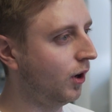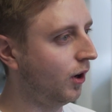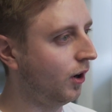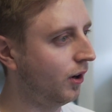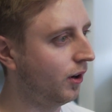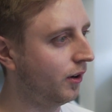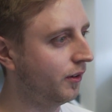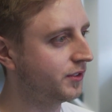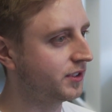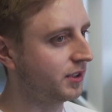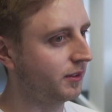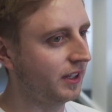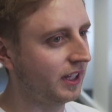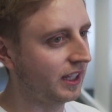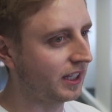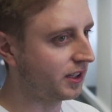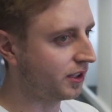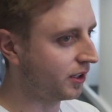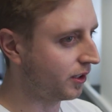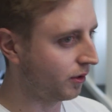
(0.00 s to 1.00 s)
of
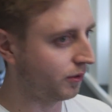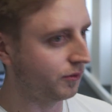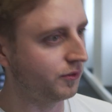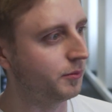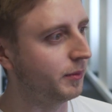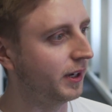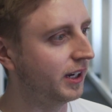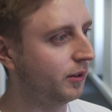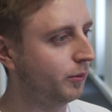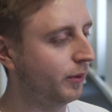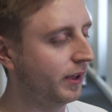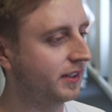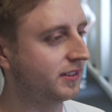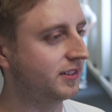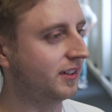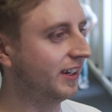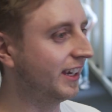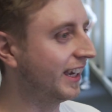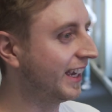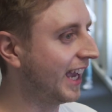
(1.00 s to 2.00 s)
something that you're familiar with,
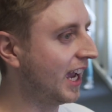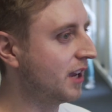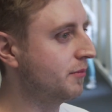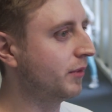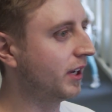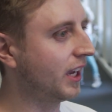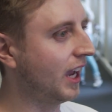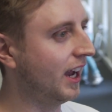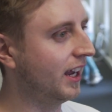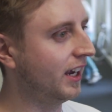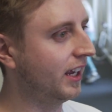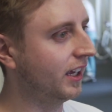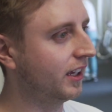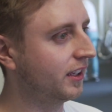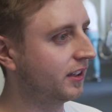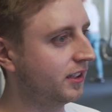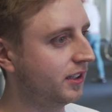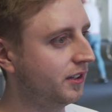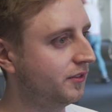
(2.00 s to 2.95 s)
so like a game mechanic that mm -hmm.